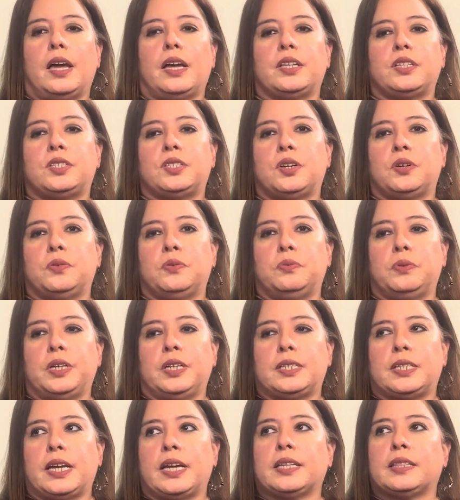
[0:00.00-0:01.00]
And so
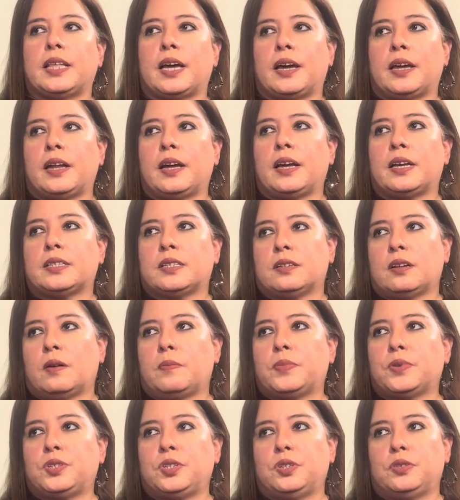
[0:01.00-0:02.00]
we take that as an
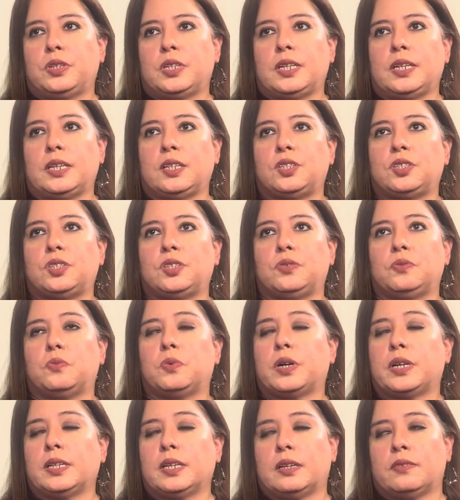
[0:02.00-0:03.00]
opportunity to
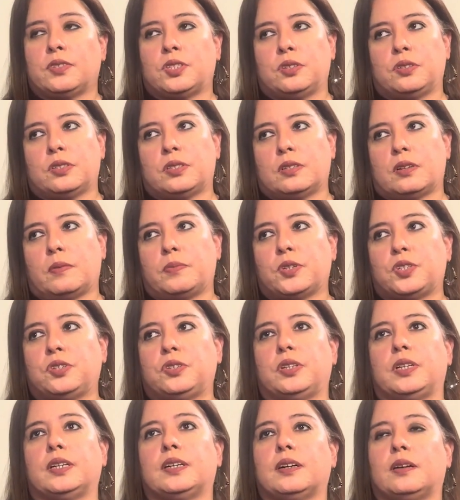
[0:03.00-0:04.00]
one, give students an
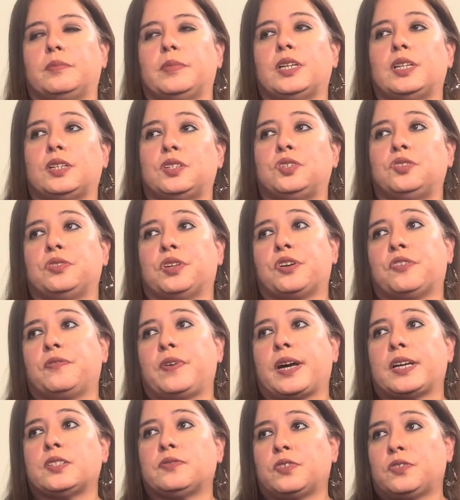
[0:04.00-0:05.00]
opportunity to come in and do their
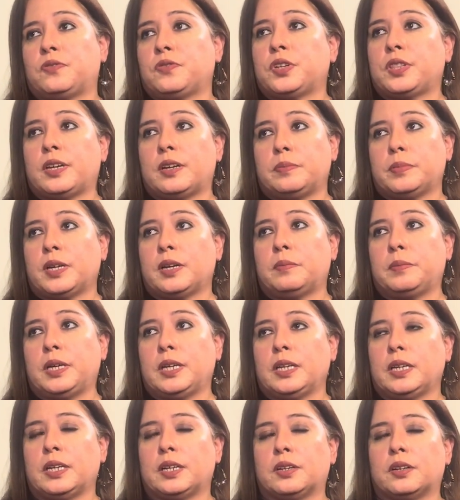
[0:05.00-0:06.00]
FAFSA for the
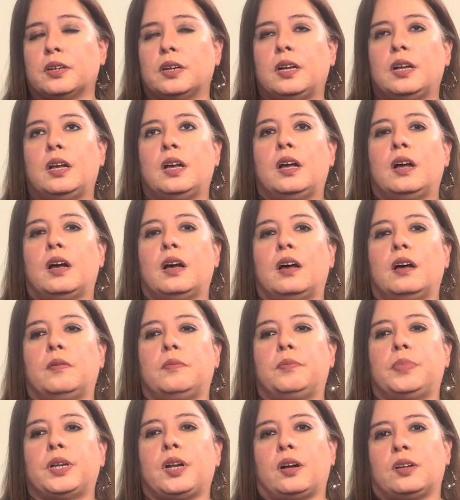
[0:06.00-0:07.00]
upcoming year
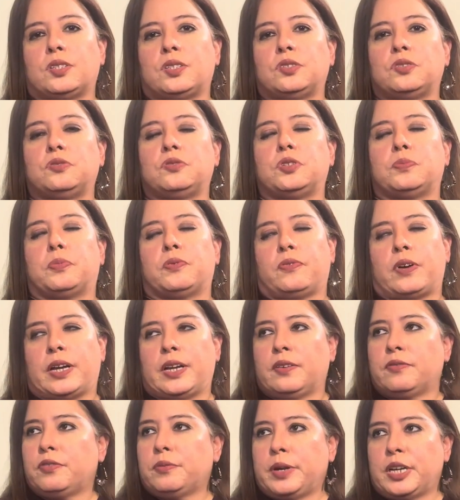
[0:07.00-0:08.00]
um, but also to
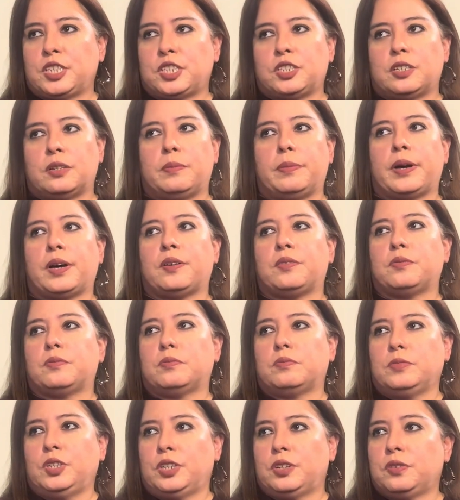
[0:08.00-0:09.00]
provide information about
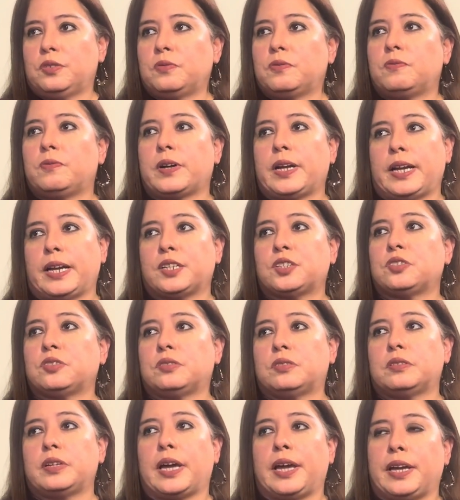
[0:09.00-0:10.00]
you know
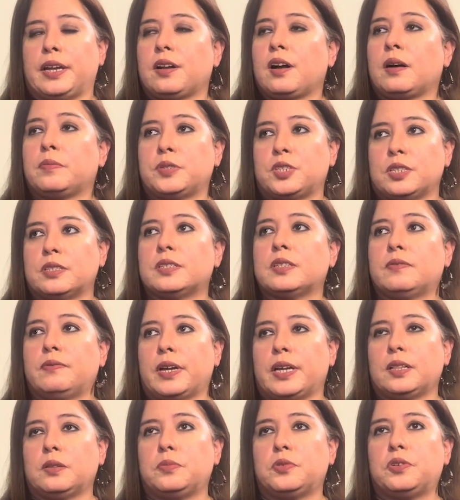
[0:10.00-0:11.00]
financial aid options
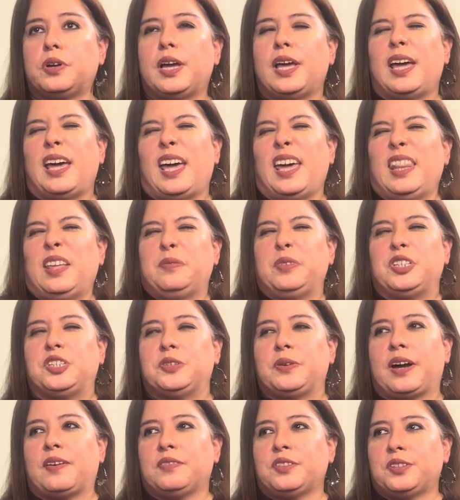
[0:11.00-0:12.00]
available. And then we
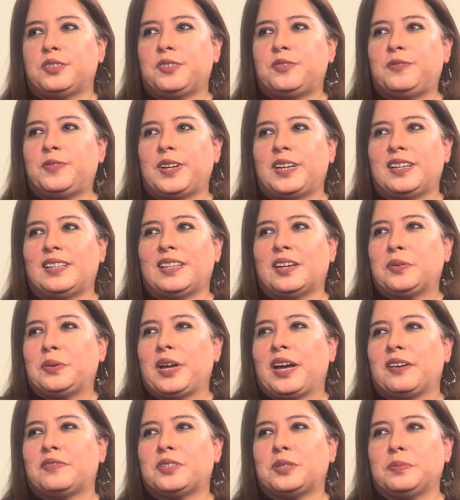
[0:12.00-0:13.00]
do have a little fun in there.
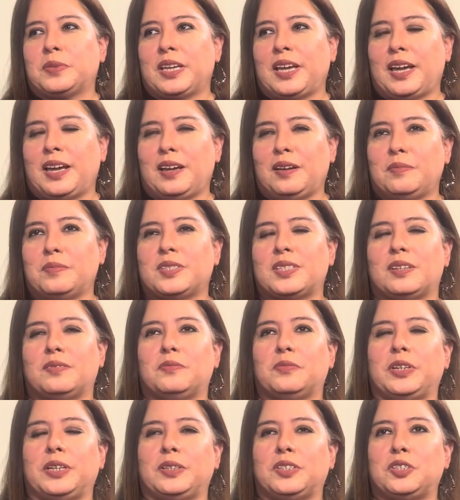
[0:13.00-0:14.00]
We have some games,
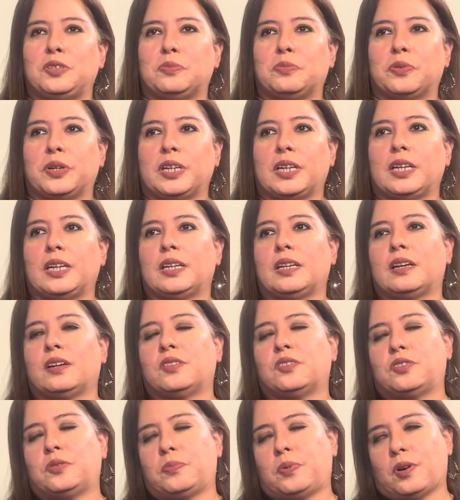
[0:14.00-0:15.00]
and we do bring in
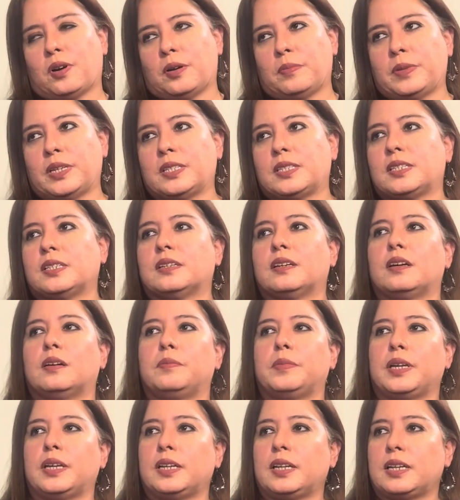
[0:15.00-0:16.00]
other departments to
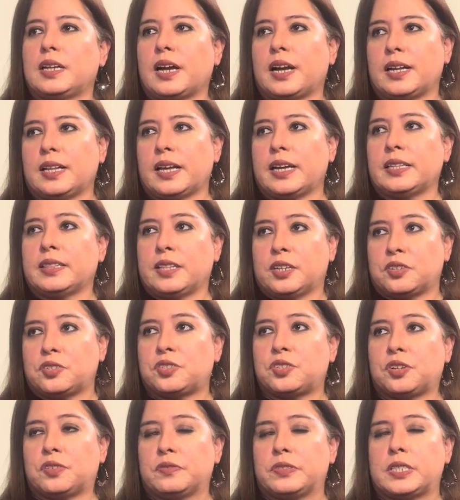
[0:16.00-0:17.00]
come in and highlight their
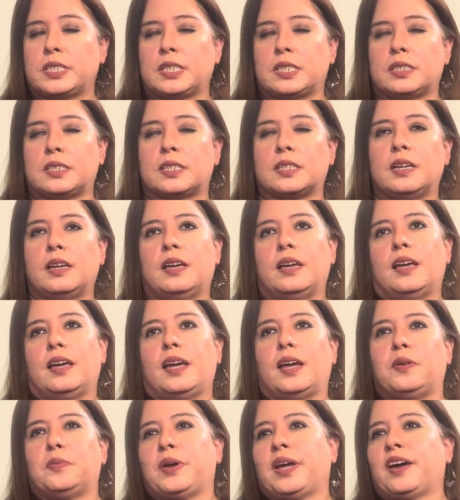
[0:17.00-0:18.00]
services.
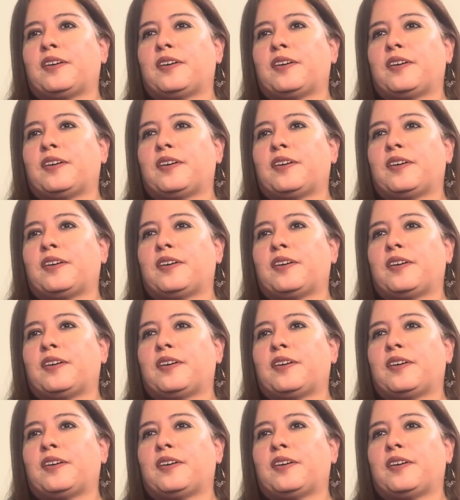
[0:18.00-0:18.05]
And